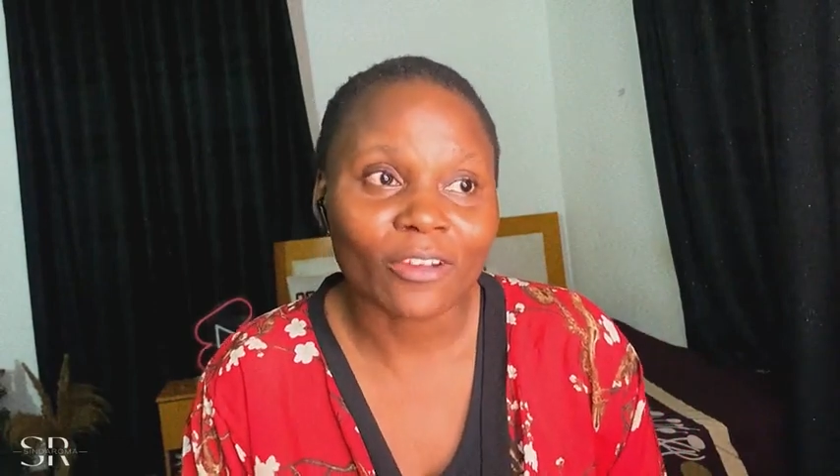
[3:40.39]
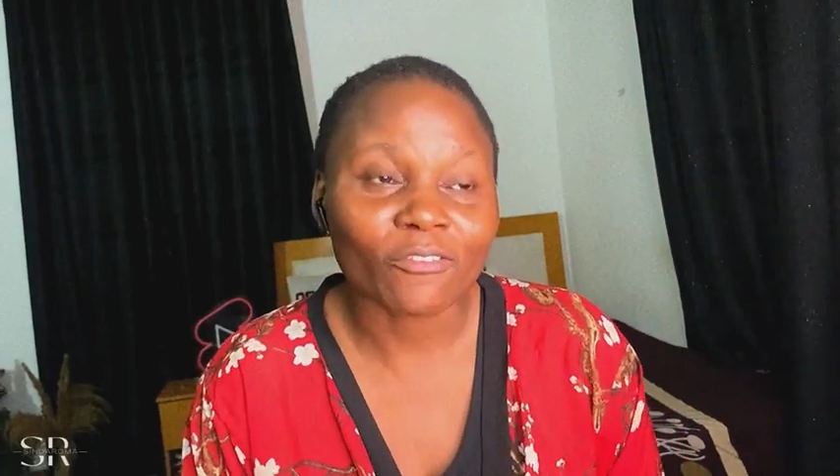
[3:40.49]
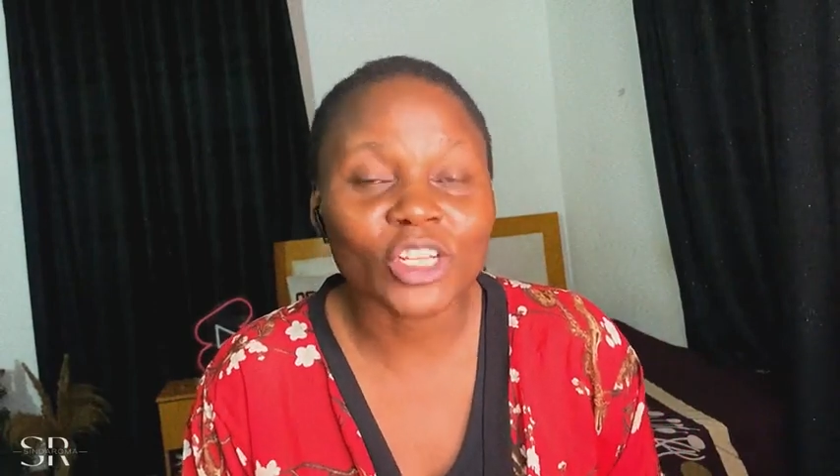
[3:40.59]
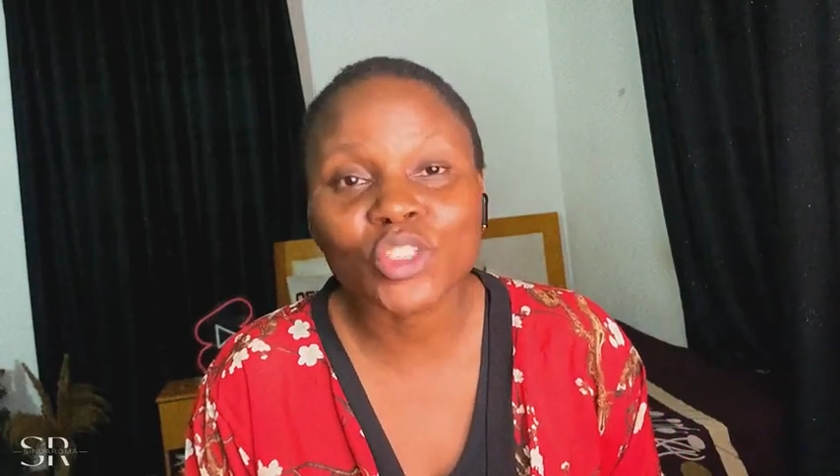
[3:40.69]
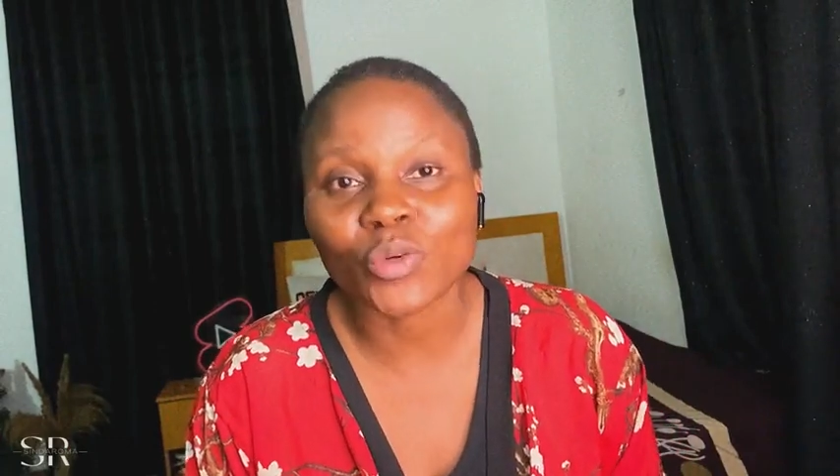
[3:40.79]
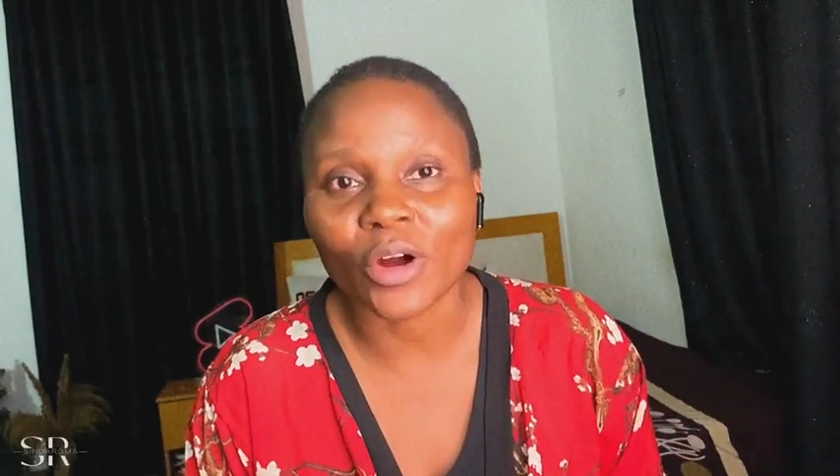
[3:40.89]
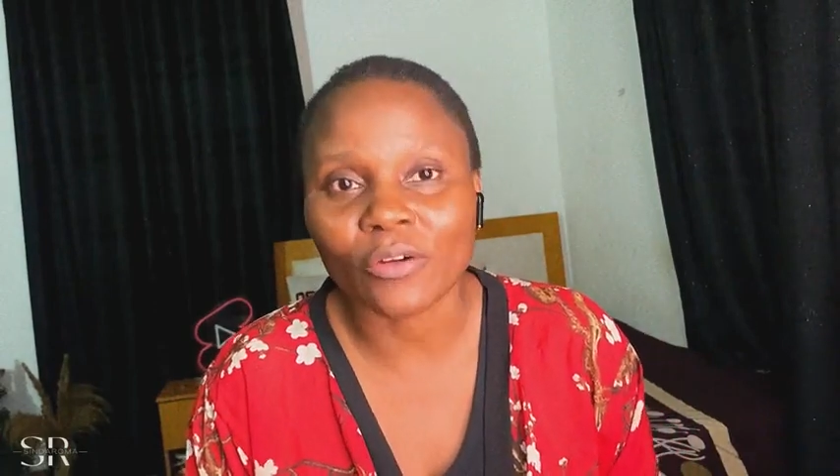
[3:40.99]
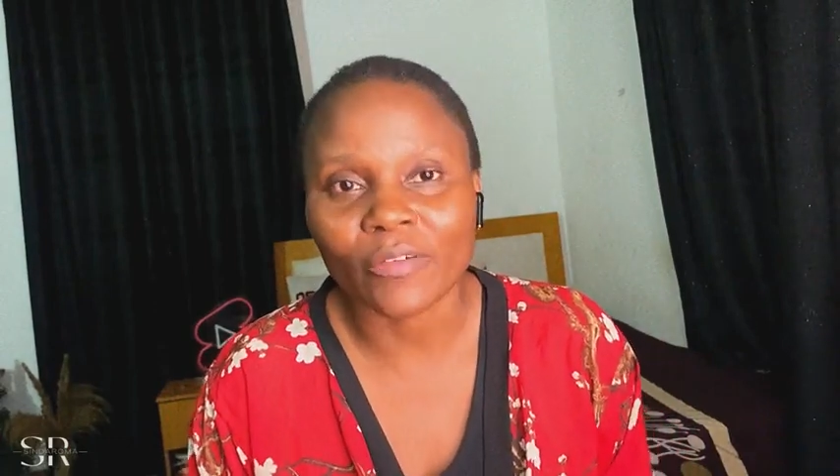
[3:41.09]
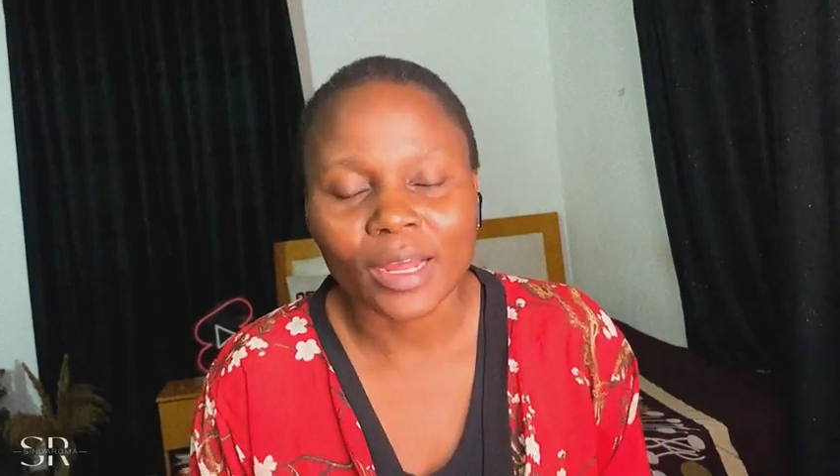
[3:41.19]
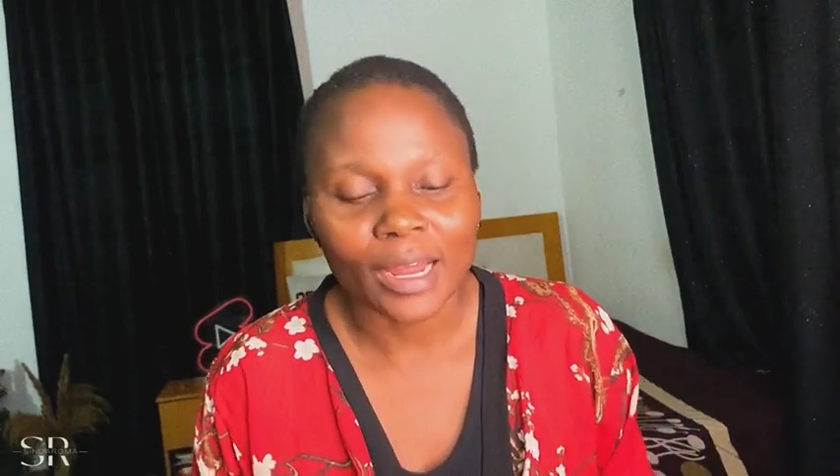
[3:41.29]

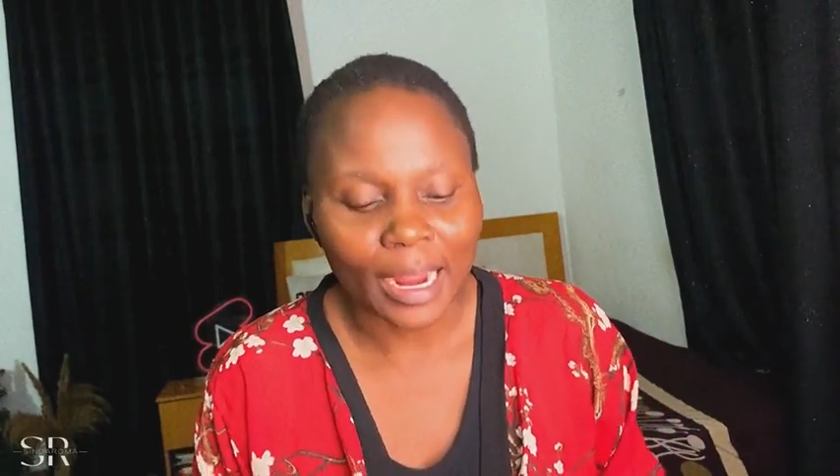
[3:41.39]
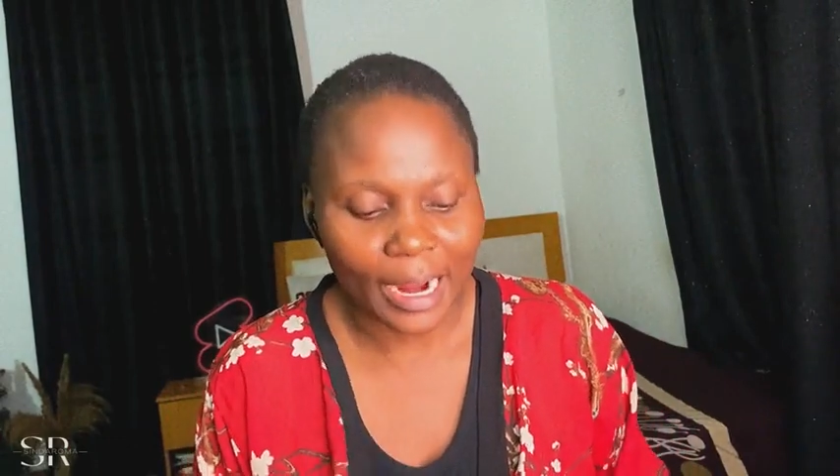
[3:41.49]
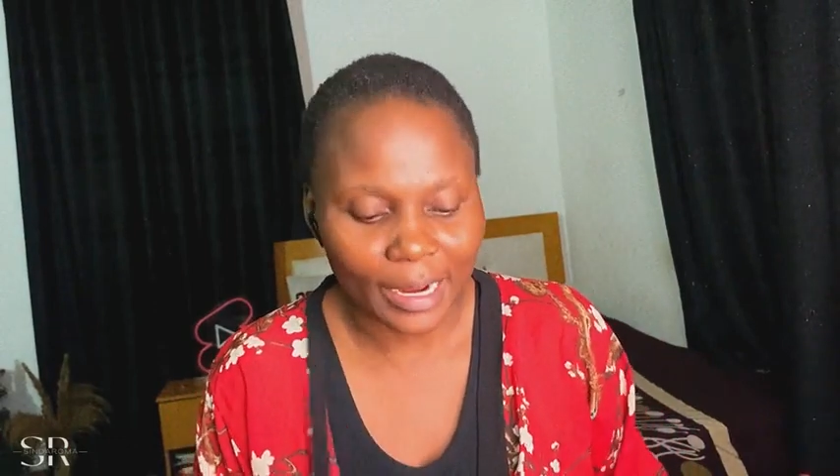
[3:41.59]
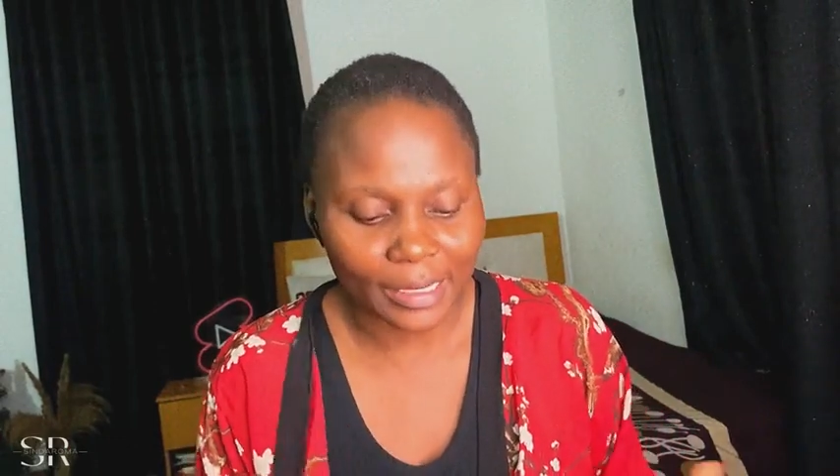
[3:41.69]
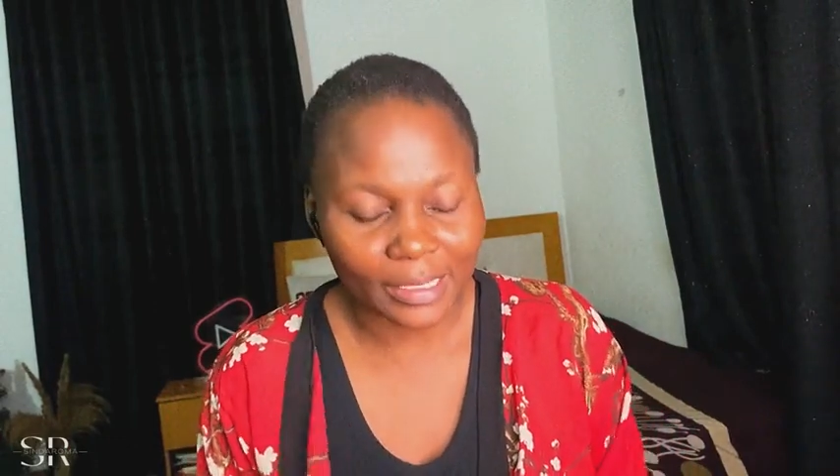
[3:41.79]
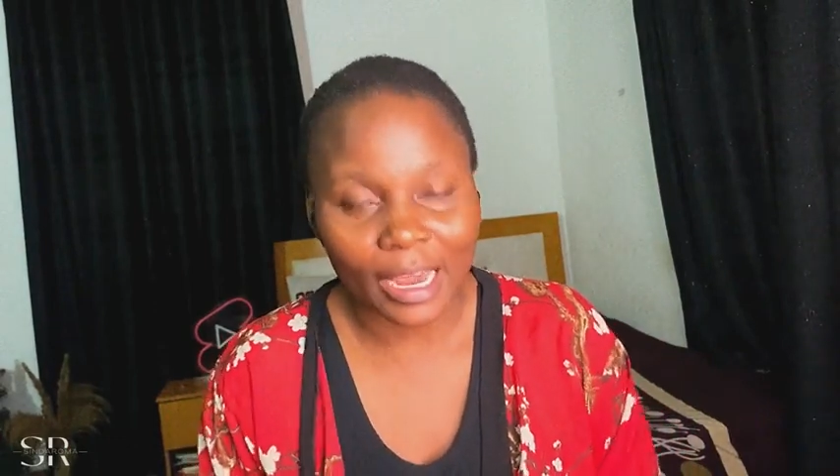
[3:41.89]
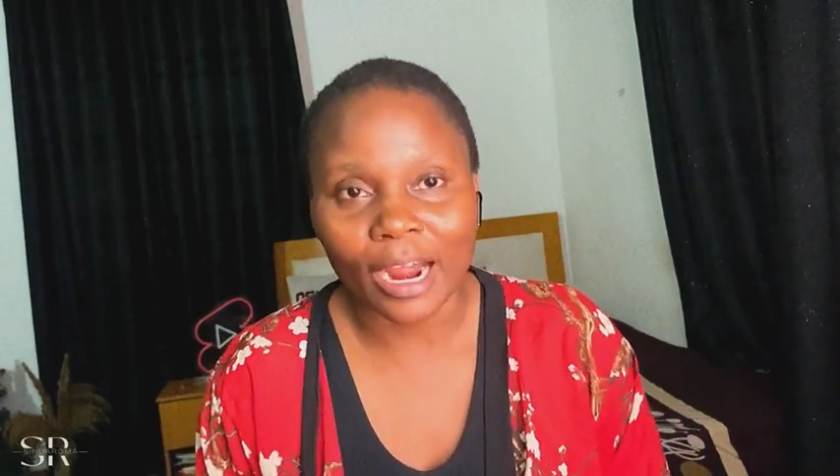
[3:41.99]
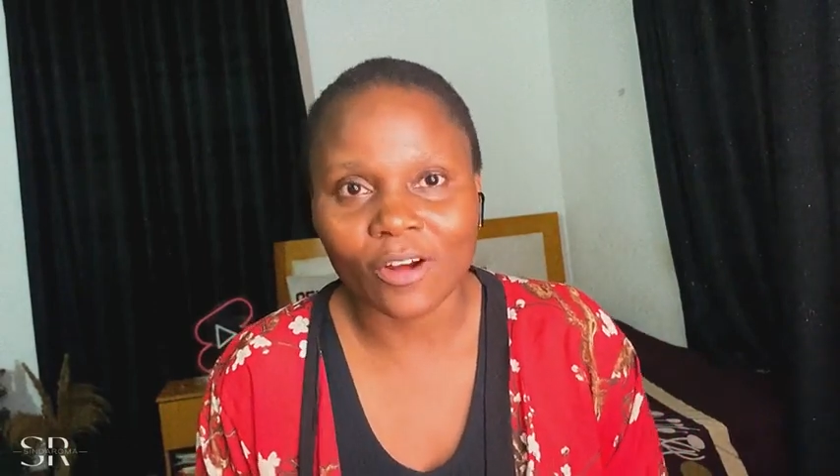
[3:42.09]
ritual and yeah